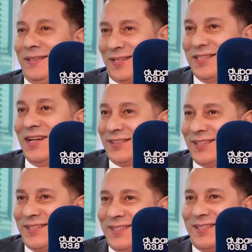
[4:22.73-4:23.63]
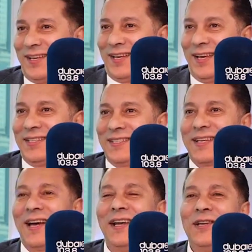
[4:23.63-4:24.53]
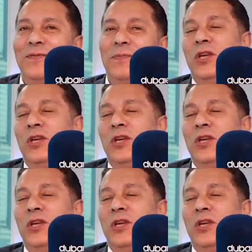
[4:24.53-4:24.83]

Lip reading: it's not. It's kind of...